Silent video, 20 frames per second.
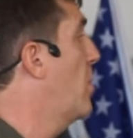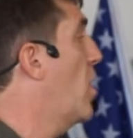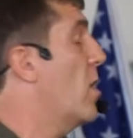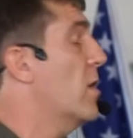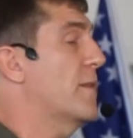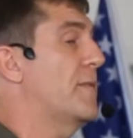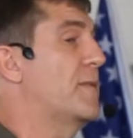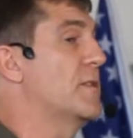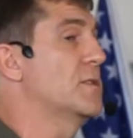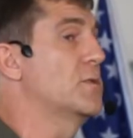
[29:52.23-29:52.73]

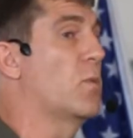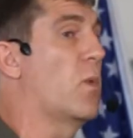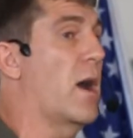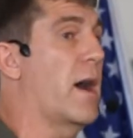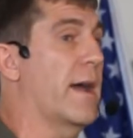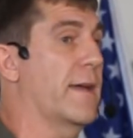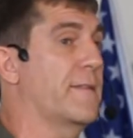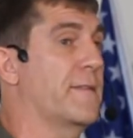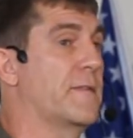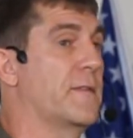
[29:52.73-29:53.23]
Potiphar's
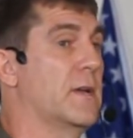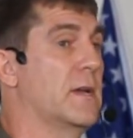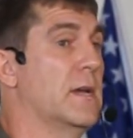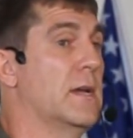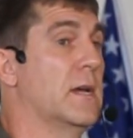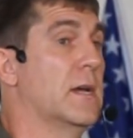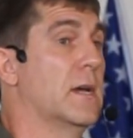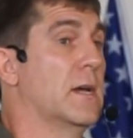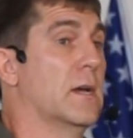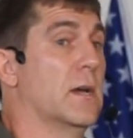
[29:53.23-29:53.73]
wife,
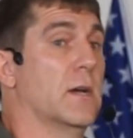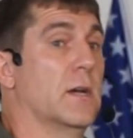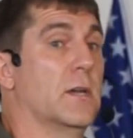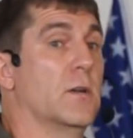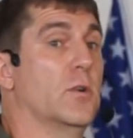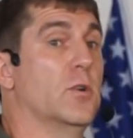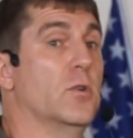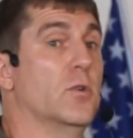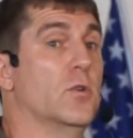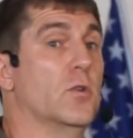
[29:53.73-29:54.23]

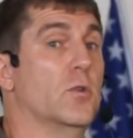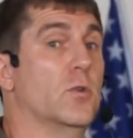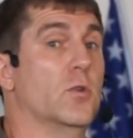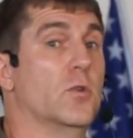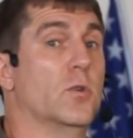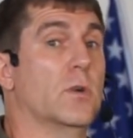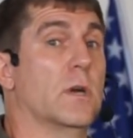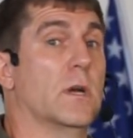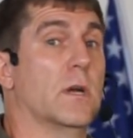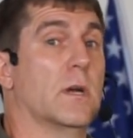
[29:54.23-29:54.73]

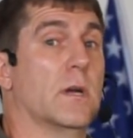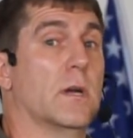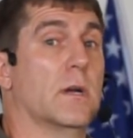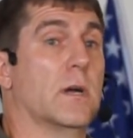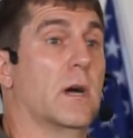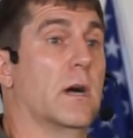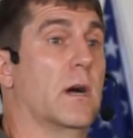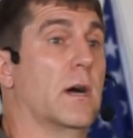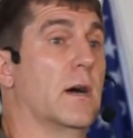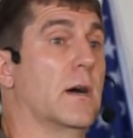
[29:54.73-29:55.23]
who,
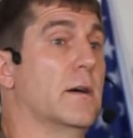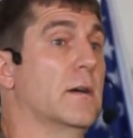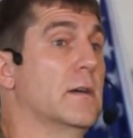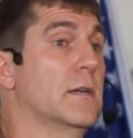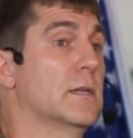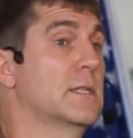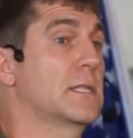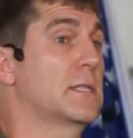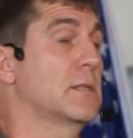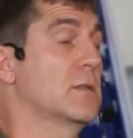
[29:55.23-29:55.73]

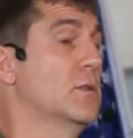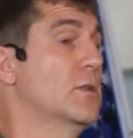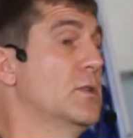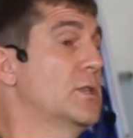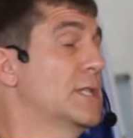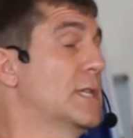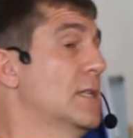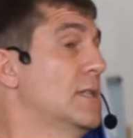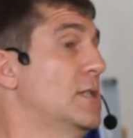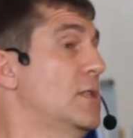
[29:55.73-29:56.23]
uh,
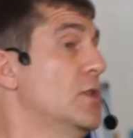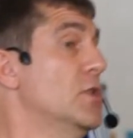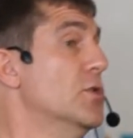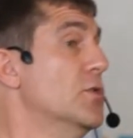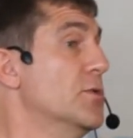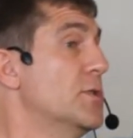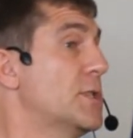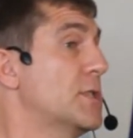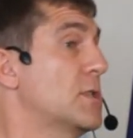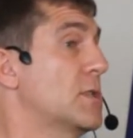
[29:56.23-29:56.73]
who
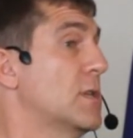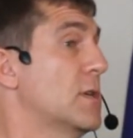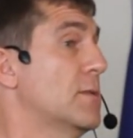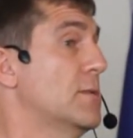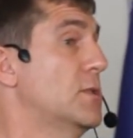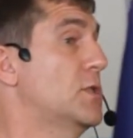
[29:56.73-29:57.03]
seduced